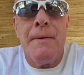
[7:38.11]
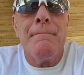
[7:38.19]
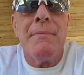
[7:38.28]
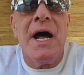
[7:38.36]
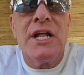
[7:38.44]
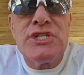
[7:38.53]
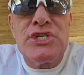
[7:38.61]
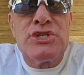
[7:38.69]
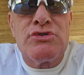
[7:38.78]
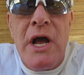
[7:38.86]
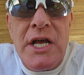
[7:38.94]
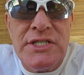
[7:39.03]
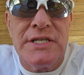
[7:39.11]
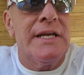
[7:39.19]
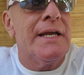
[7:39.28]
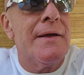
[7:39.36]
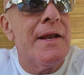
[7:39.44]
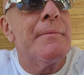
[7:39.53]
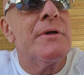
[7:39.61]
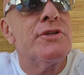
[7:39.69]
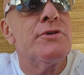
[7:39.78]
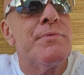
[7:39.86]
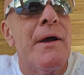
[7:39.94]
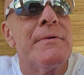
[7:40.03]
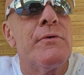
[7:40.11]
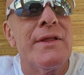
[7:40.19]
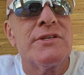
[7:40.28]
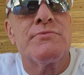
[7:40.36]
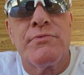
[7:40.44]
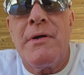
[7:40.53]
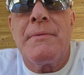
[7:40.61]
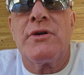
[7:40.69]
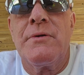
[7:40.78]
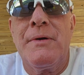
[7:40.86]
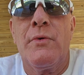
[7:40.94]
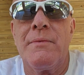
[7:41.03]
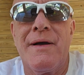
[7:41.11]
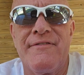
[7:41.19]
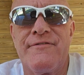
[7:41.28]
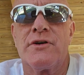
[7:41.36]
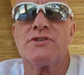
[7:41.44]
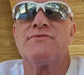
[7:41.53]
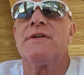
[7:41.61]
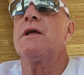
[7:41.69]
Monstrosity. And I'm going to do probably, that's probably going to be one of my first